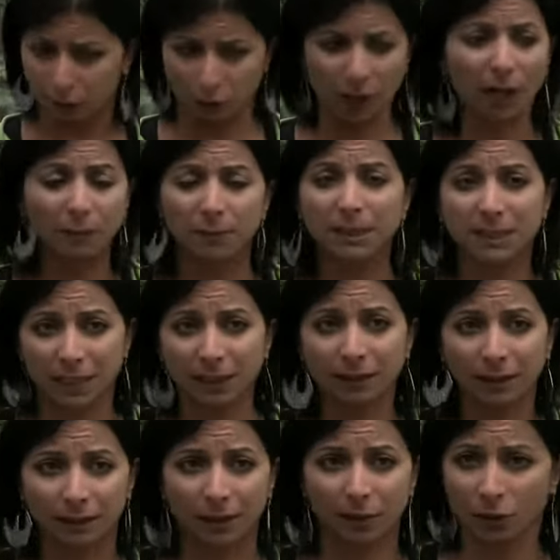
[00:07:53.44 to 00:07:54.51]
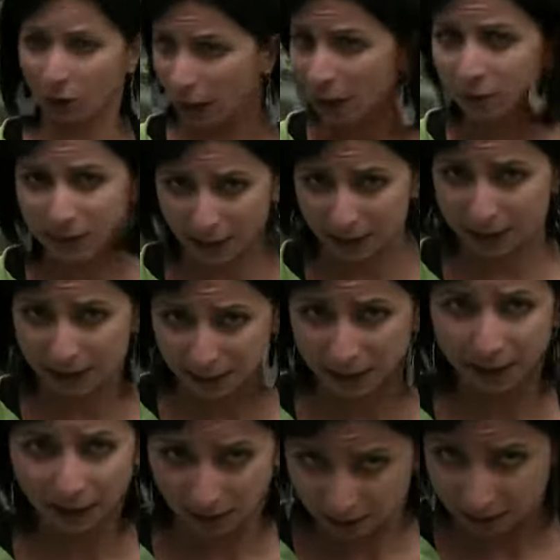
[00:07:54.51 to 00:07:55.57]
you can be seated in your house and
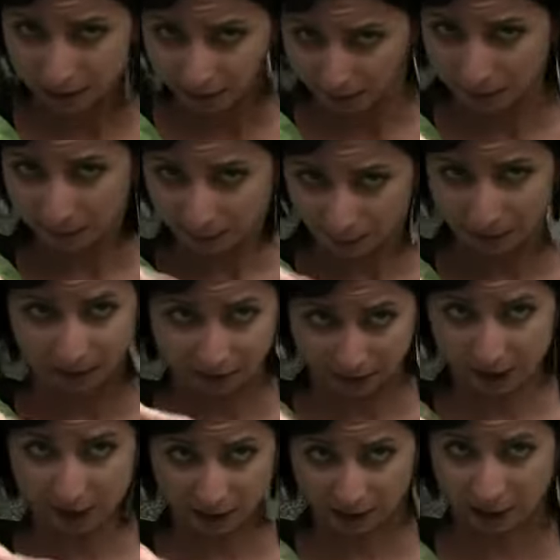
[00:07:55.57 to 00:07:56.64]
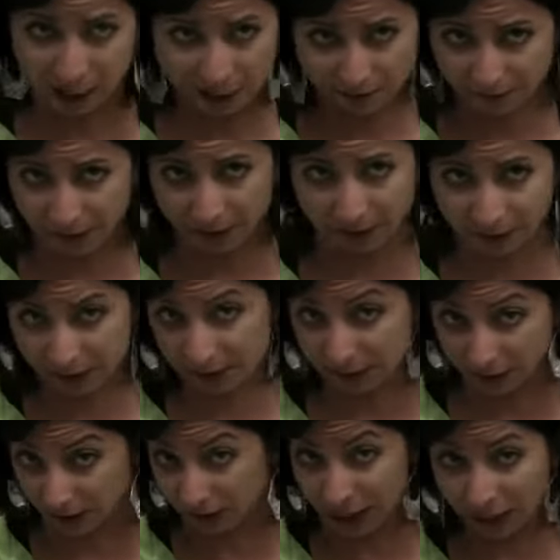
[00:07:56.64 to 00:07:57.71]
see these people, and they are alive, and
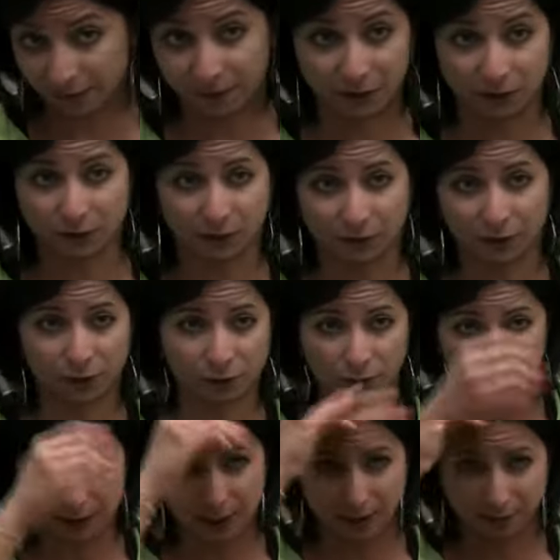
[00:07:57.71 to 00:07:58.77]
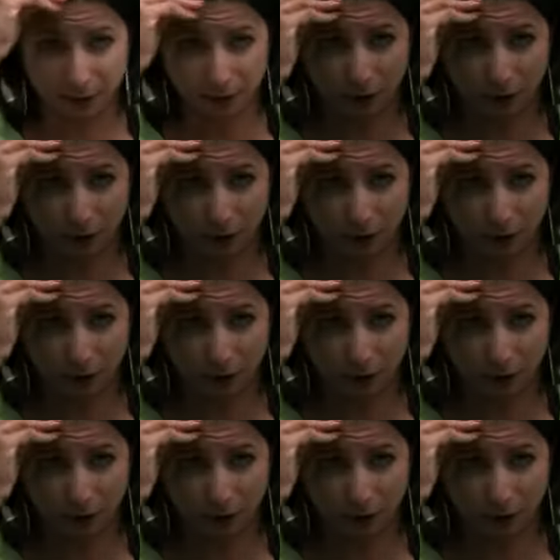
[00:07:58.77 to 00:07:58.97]
these are live interviews with them.